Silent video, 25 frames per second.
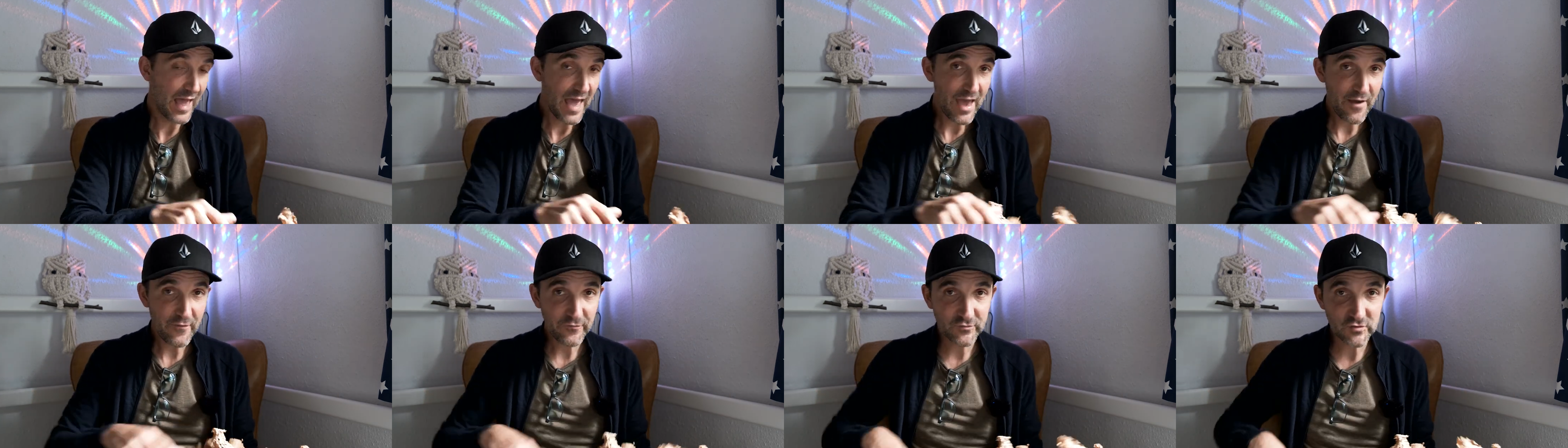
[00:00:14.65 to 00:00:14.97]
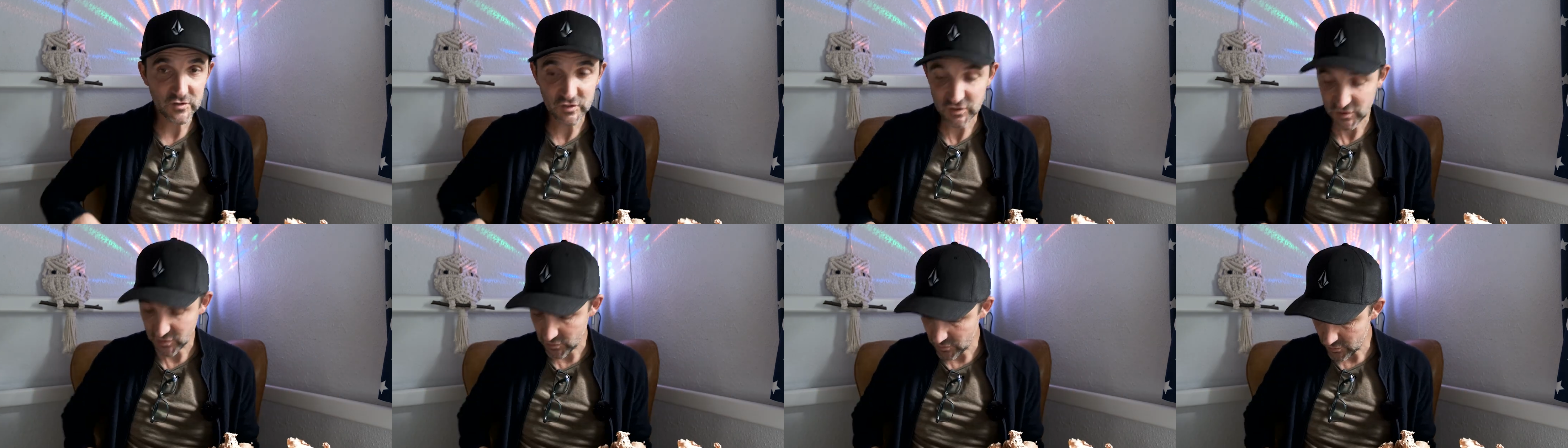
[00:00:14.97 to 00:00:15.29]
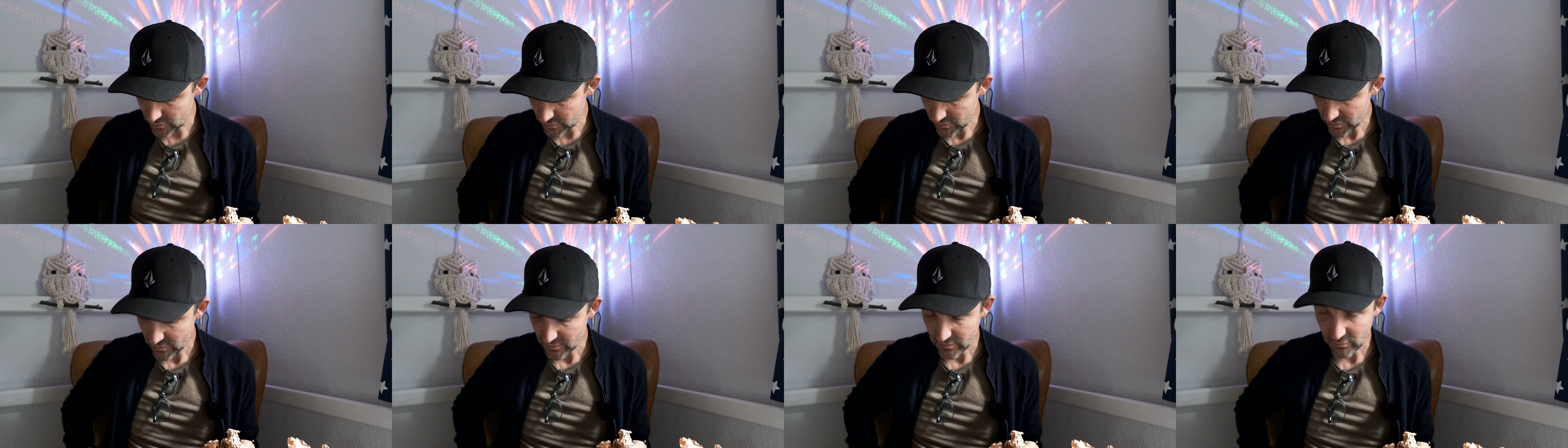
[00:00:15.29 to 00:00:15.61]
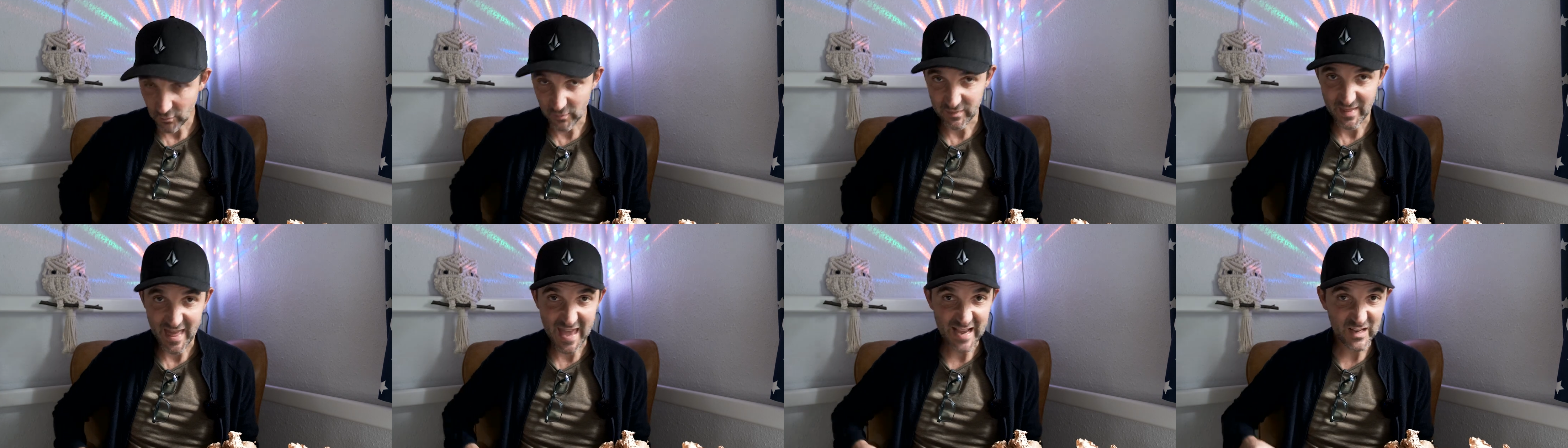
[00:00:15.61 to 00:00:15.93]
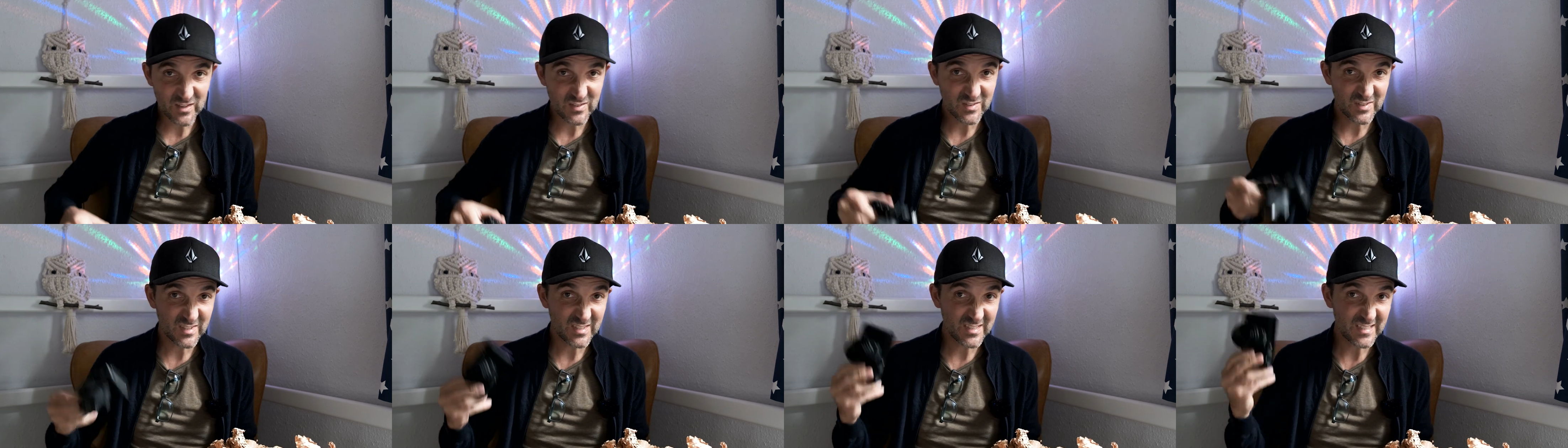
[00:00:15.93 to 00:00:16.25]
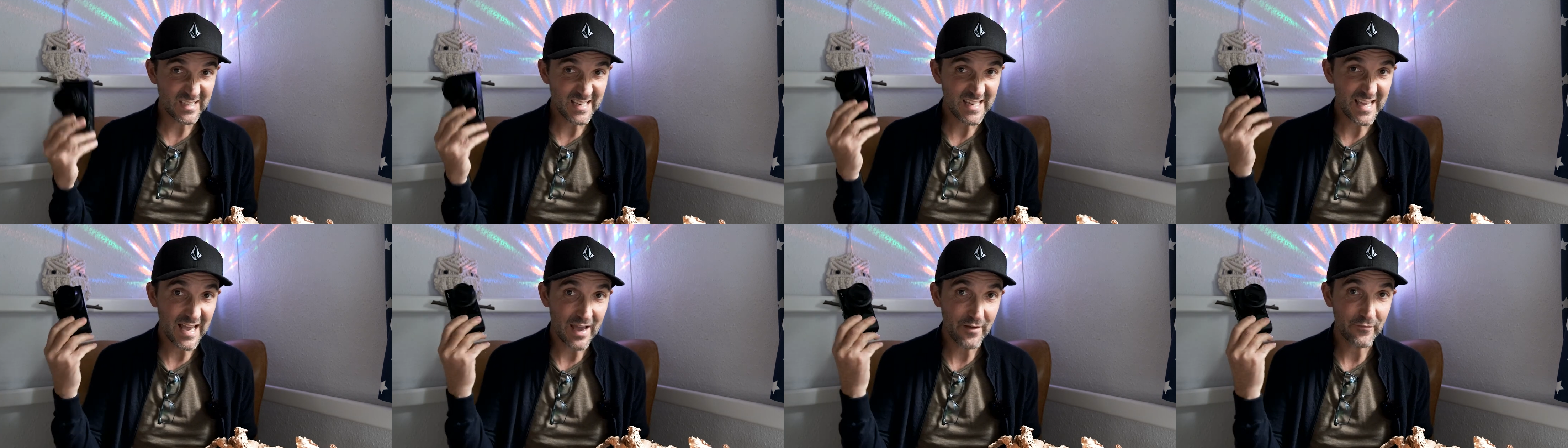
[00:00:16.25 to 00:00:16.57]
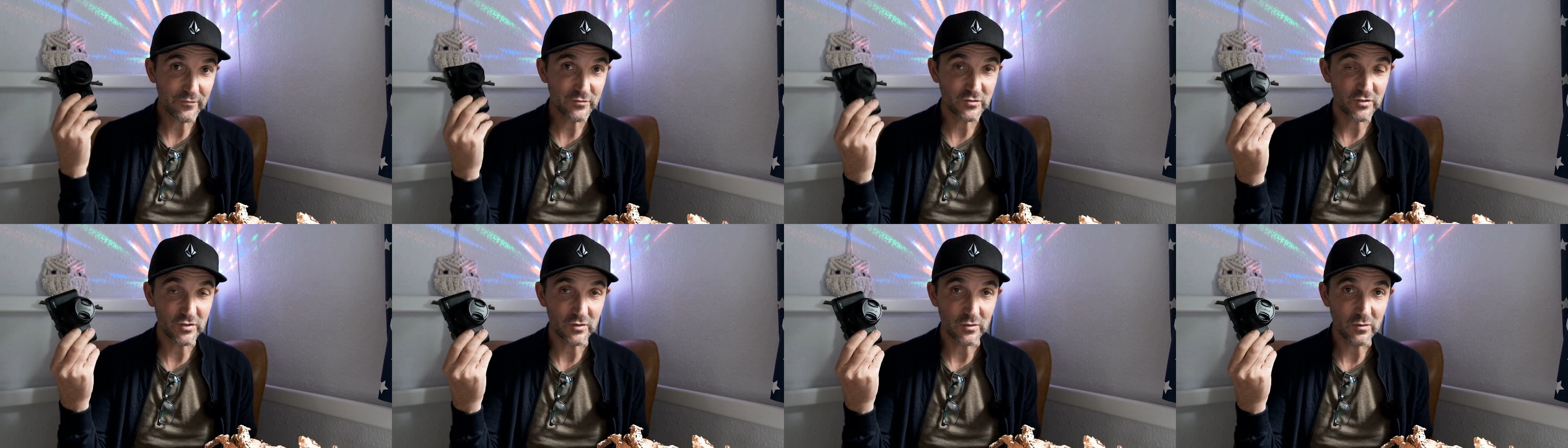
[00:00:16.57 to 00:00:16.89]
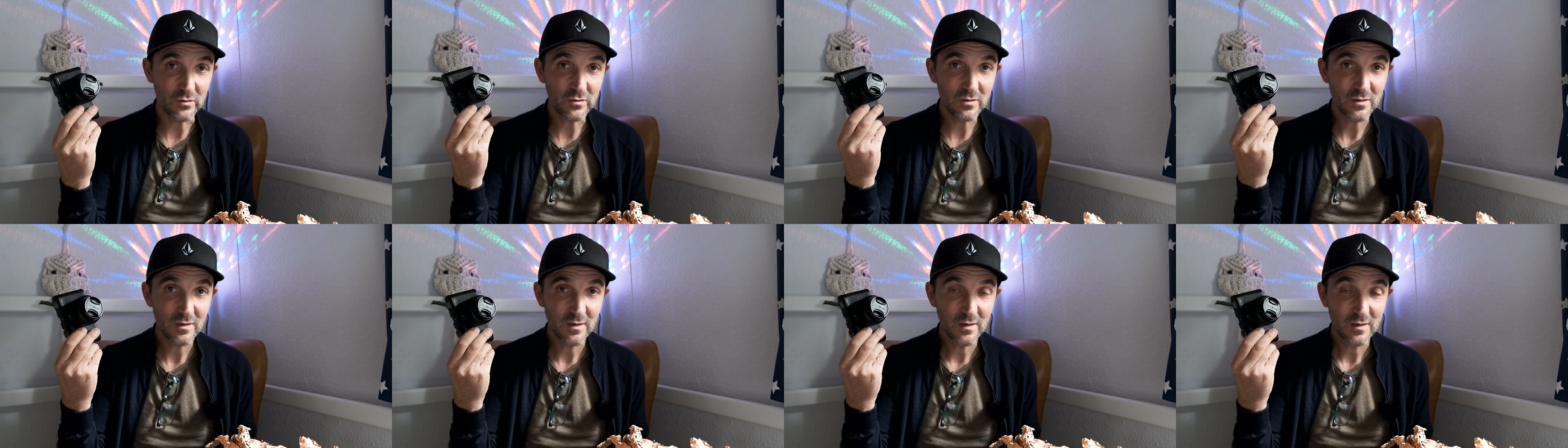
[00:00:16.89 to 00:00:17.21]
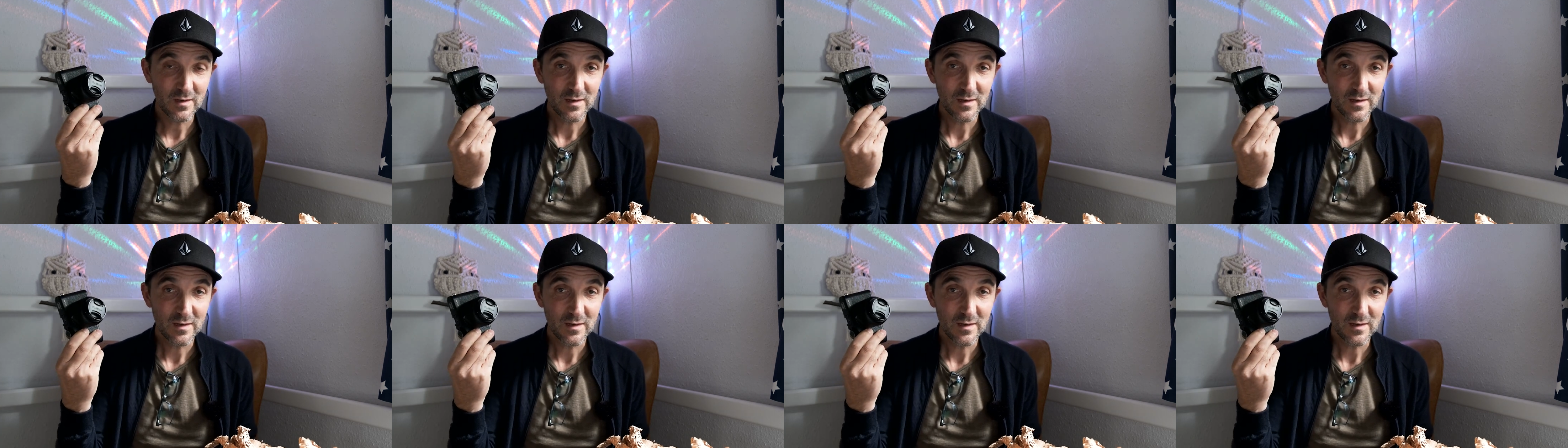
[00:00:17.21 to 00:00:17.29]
f2, or the XC f2,